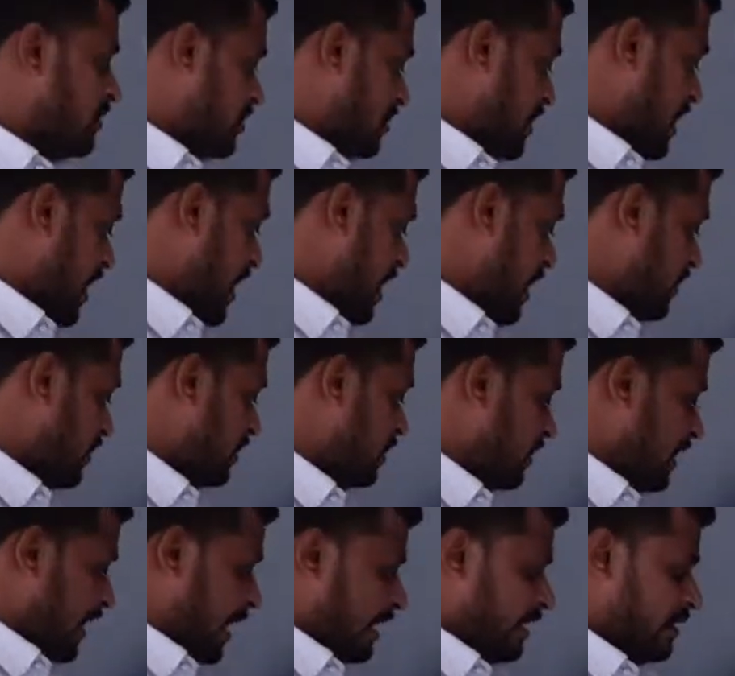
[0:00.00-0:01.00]

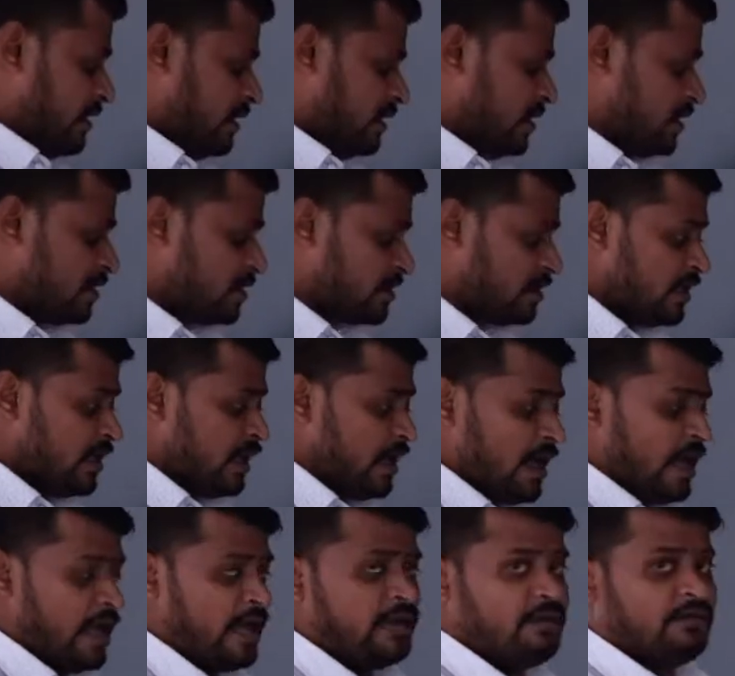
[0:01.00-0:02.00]
tank, canals,
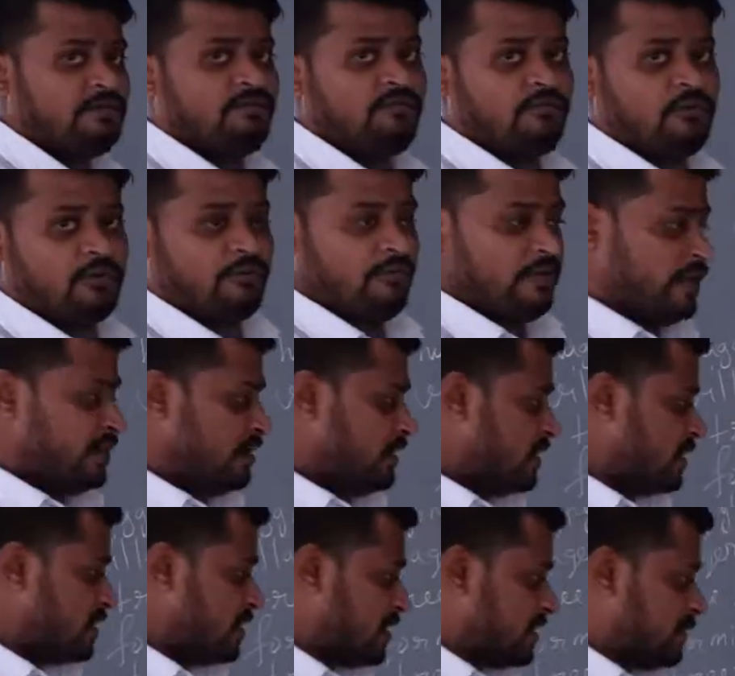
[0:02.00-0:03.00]
and for
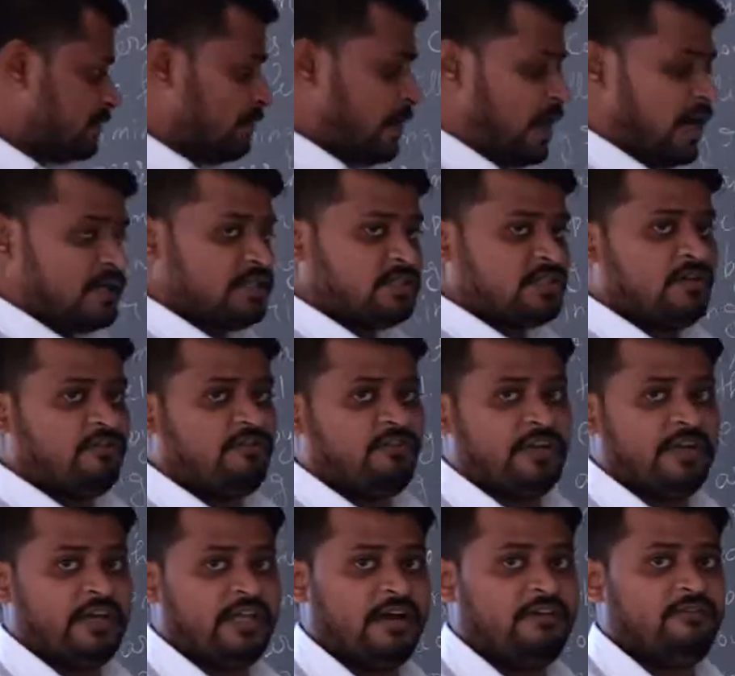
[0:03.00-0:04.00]
various parts of
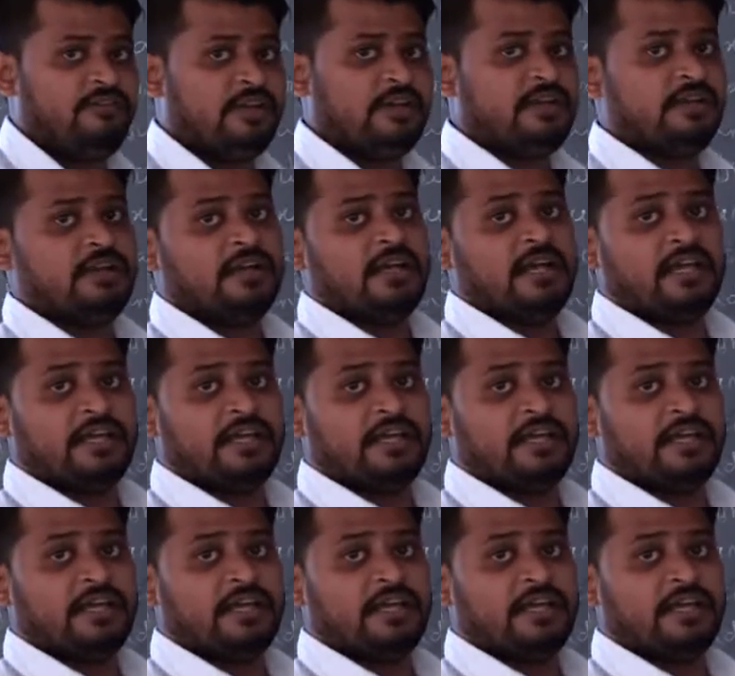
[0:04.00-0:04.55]
India will